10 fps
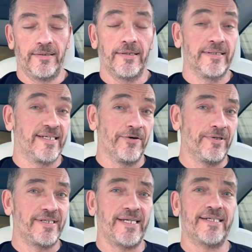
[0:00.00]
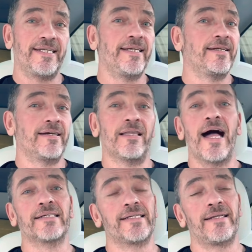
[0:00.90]
0 to 60
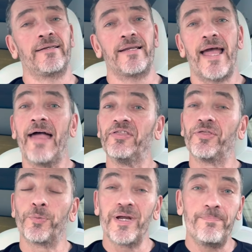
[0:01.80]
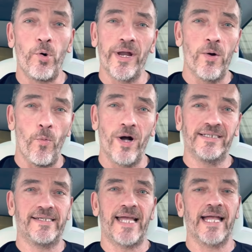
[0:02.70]
clocks in at
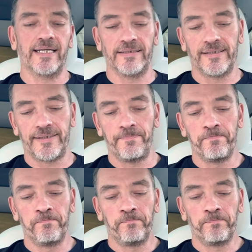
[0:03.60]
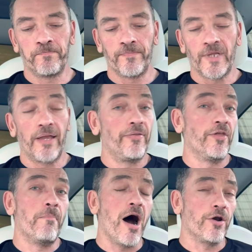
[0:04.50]
3.1 seconds.
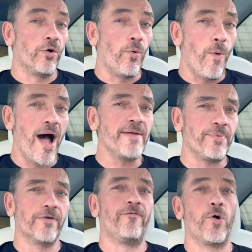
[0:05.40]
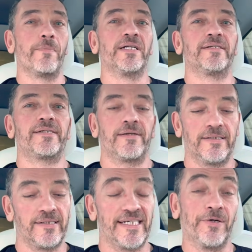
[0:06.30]
The Model Y Performance,
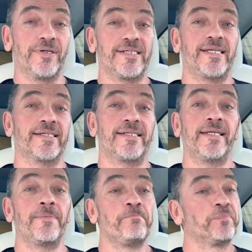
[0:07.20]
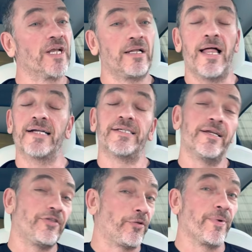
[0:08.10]
0 to 60, clocks in
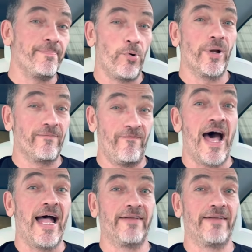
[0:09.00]
at 3.5.